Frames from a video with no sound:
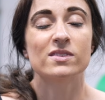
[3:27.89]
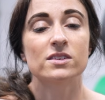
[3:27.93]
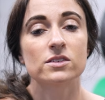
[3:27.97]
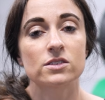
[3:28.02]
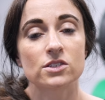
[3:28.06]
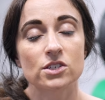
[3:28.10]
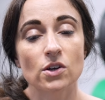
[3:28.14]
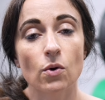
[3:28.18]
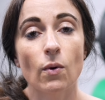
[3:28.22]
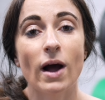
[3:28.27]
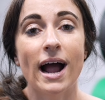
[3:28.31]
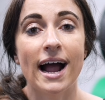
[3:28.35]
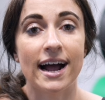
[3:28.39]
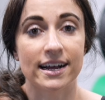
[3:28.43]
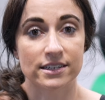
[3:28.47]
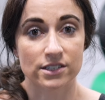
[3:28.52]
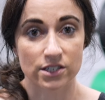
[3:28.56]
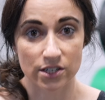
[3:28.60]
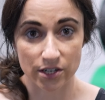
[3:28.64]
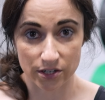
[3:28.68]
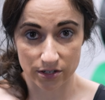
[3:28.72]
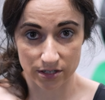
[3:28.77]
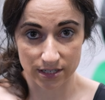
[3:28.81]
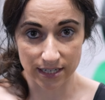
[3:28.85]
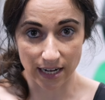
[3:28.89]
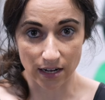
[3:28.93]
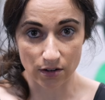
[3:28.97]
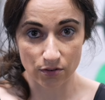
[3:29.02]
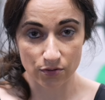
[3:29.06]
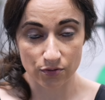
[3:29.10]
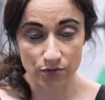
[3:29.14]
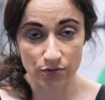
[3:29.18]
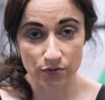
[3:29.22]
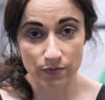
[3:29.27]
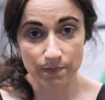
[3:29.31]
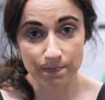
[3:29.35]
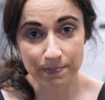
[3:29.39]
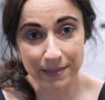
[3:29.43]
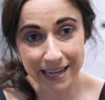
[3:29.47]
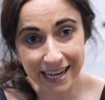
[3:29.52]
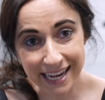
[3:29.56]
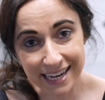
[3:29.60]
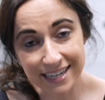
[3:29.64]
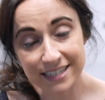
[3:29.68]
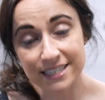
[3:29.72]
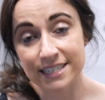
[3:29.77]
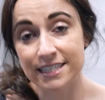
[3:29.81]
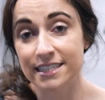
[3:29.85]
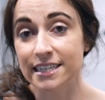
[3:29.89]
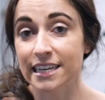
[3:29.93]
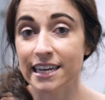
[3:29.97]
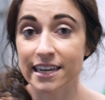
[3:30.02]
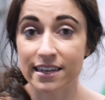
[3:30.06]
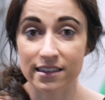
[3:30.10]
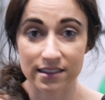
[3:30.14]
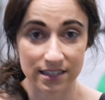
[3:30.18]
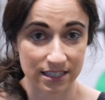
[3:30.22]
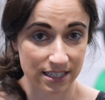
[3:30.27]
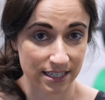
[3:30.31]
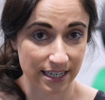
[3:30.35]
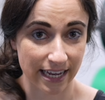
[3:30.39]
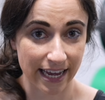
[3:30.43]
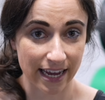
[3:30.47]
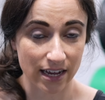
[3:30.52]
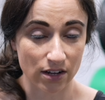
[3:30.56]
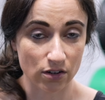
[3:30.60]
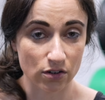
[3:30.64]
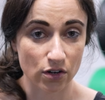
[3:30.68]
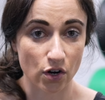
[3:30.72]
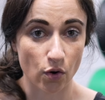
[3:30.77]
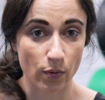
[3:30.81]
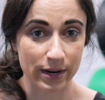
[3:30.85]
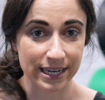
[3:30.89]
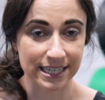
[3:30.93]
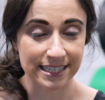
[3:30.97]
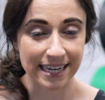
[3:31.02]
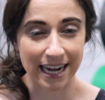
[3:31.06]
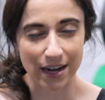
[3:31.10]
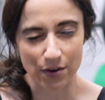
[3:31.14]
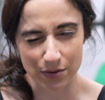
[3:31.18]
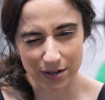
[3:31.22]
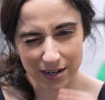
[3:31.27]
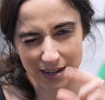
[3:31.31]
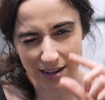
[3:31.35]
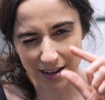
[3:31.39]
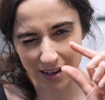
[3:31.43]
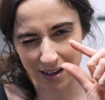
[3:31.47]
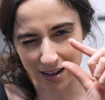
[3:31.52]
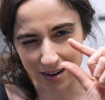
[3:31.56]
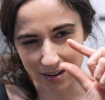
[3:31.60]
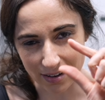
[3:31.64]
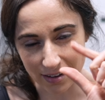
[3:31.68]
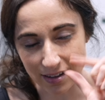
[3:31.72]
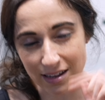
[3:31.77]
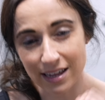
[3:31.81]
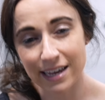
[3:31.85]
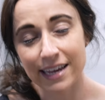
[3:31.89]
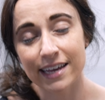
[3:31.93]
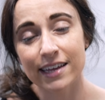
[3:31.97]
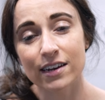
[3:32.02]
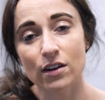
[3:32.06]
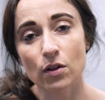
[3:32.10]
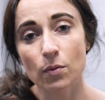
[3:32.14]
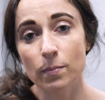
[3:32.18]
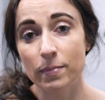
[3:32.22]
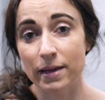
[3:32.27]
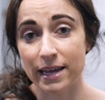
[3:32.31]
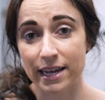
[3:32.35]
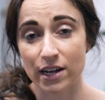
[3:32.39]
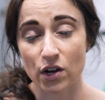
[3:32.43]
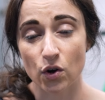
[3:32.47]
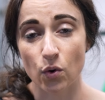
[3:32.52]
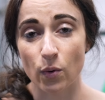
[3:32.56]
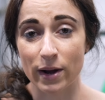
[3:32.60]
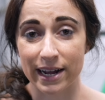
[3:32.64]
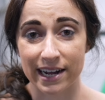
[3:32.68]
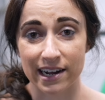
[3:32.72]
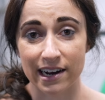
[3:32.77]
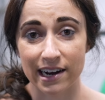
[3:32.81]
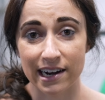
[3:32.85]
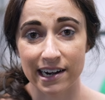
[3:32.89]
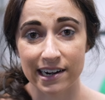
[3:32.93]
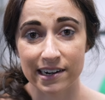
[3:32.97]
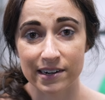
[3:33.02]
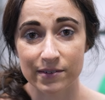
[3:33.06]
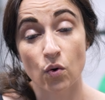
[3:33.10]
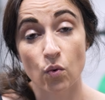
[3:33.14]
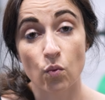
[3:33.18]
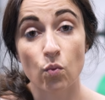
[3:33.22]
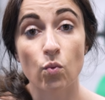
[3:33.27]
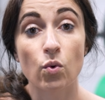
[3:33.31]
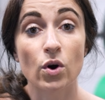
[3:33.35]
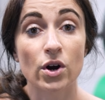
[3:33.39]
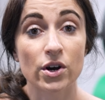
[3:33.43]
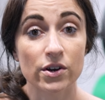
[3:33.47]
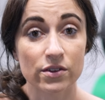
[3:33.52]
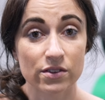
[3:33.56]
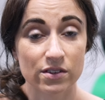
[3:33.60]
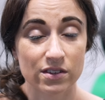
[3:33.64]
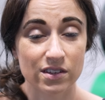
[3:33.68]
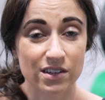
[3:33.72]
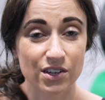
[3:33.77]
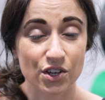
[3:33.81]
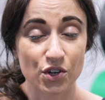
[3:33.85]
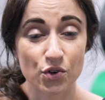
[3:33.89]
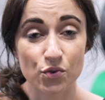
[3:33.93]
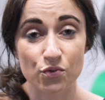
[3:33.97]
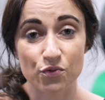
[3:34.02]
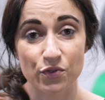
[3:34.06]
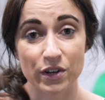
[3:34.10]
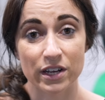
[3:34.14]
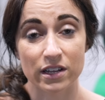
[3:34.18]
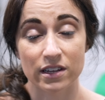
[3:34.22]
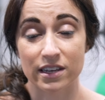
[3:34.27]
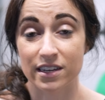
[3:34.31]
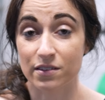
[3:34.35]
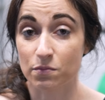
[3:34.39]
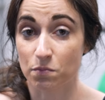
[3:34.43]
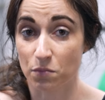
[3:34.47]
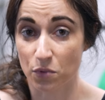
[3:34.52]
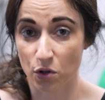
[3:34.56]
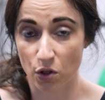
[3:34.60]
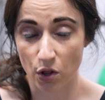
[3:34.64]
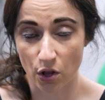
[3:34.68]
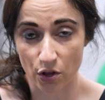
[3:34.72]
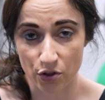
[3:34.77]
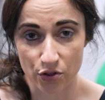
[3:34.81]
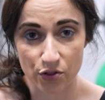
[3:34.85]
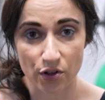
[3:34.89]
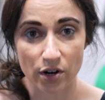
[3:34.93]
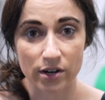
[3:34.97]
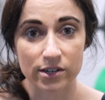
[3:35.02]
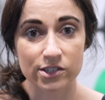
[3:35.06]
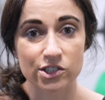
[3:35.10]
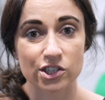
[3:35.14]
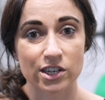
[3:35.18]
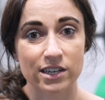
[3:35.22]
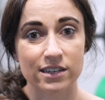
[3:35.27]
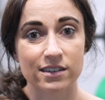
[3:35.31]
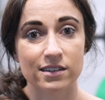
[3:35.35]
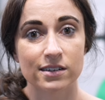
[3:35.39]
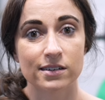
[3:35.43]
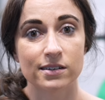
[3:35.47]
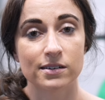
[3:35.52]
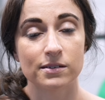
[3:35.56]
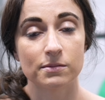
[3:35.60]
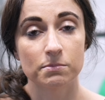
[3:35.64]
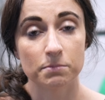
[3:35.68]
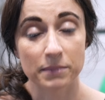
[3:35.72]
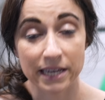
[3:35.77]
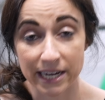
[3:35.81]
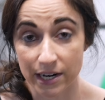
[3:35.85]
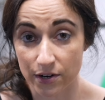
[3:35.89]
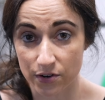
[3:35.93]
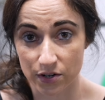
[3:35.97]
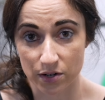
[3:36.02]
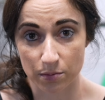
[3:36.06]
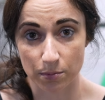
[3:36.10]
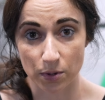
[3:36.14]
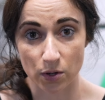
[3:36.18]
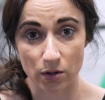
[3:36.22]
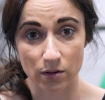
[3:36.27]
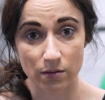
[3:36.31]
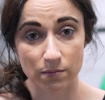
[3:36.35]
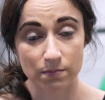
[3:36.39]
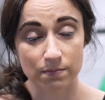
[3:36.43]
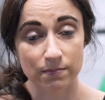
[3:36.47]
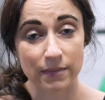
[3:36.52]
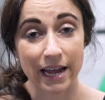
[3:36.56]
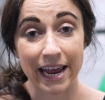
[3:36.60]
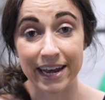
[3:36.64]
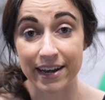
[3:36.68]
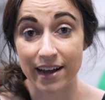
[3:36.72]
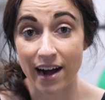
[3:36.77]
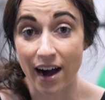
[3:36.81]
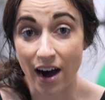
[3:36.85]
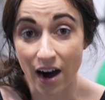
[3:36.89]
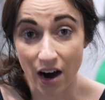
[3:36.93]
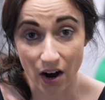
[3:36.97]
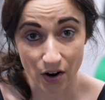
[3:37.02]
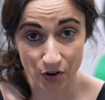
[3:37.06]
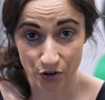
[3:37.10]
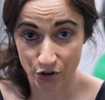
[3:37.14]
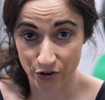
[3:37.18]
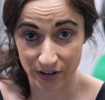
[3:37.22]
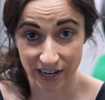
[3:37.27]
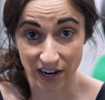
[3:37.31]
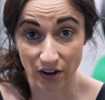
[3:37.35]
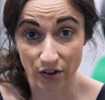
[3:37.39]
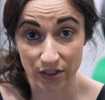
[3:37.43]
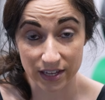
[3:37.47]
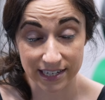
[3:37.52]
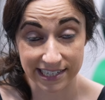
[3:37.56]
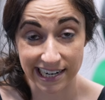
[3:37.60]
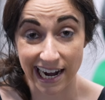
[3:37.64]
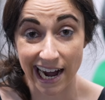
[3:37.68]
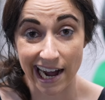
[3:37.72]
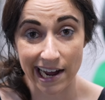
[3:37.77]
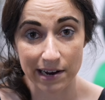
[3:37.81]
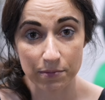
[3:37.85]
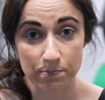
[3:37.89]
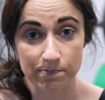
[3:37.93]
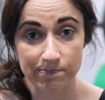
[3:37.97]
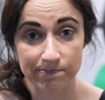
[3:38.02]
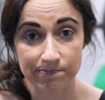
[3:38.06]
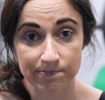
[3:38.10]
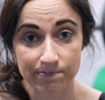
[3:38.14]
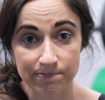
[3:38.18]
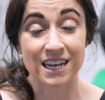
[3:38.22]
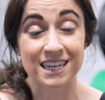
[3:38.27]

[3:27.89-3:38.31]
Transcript: So ask yourself, is seeing the scale going down a little bit quicker worth you feeling lethargic irritable, and hungry all the time.